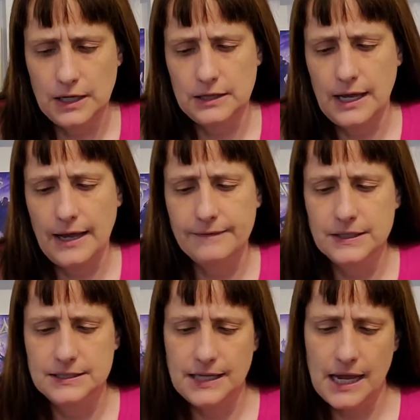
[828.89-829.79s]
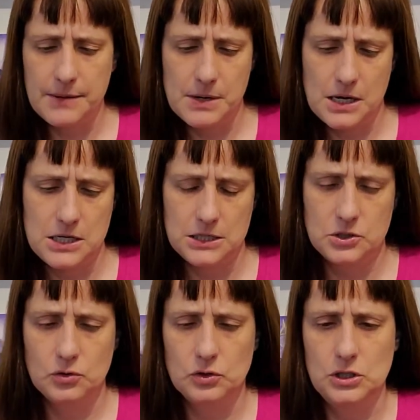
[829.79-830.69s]
have the same
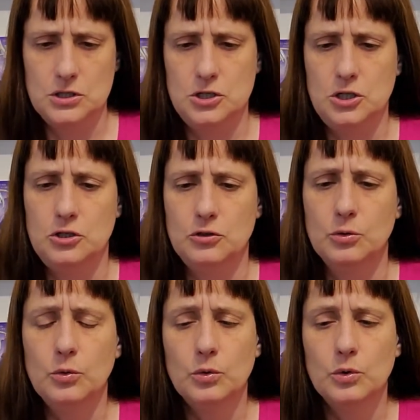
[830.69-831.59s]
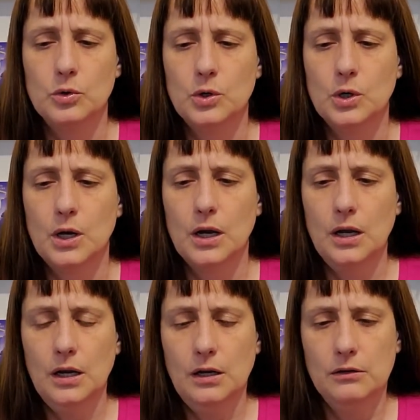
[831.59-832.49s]
initials as you.
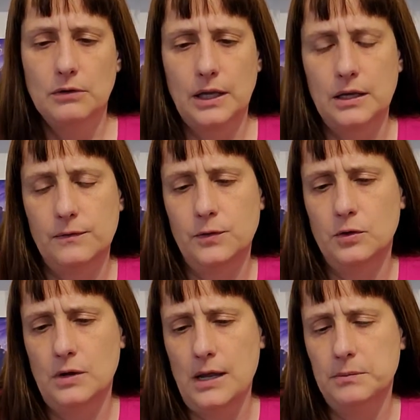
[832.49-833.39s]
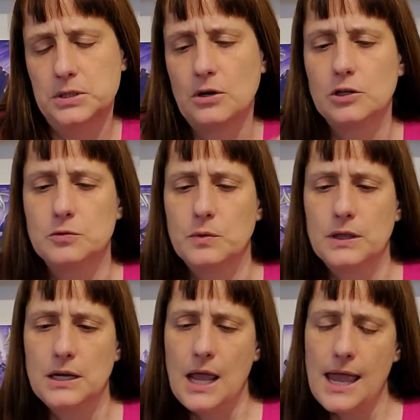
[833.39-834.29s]
Like if your name starts with
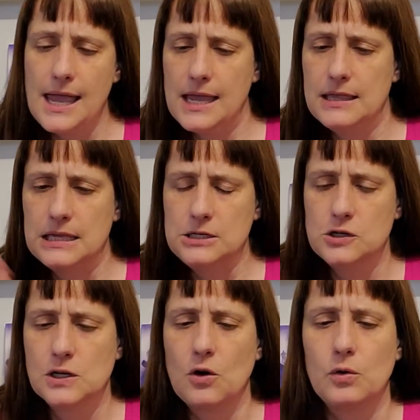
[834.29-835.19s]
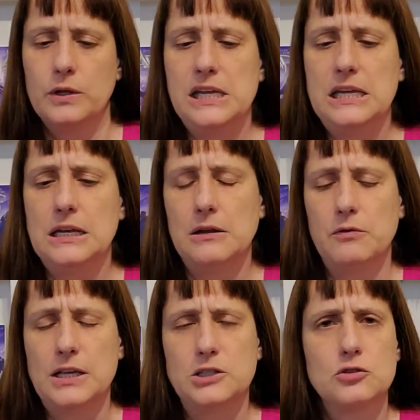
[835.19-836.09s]
an A, then you can only eat at
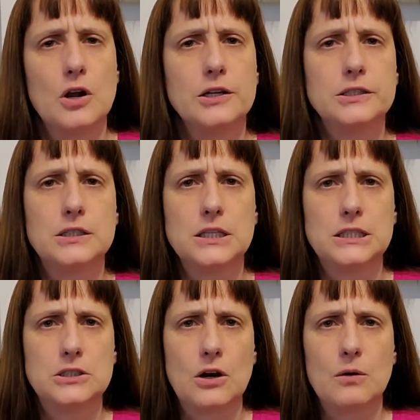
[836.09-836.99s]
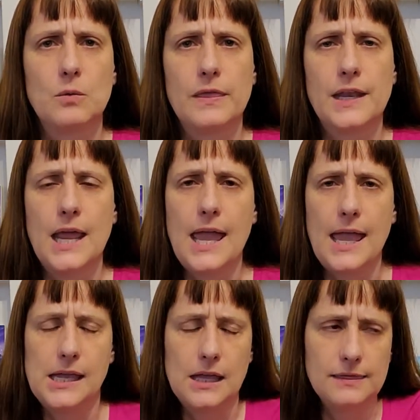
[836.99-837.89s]
restaurants that start with an
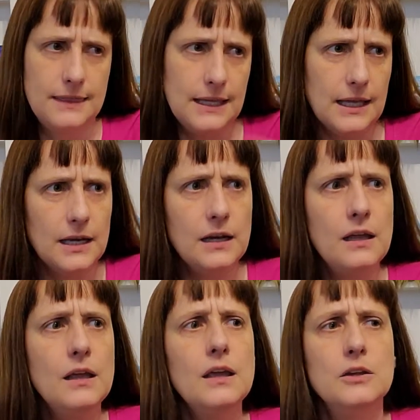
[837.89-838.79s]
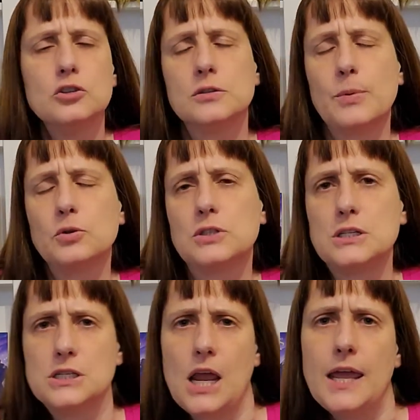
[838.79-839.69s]
A. And then you're supposed to
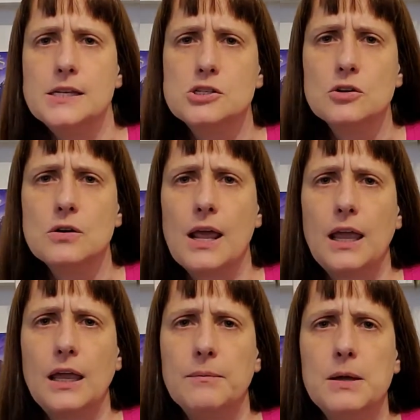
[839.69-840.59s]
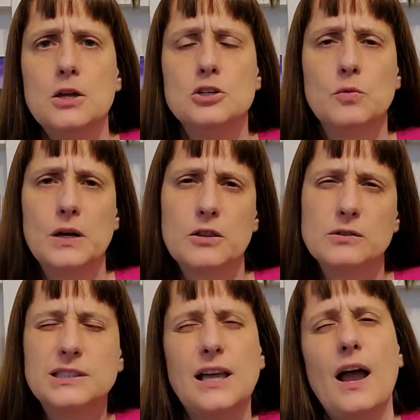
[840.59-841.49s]
change your name to one of
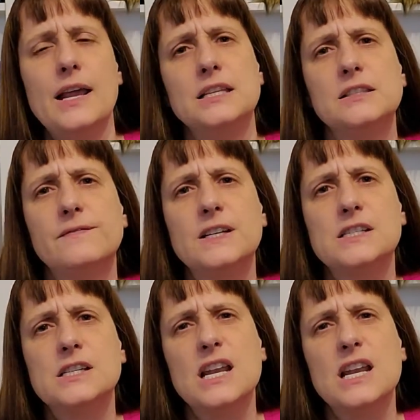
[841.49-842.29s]
those science fiction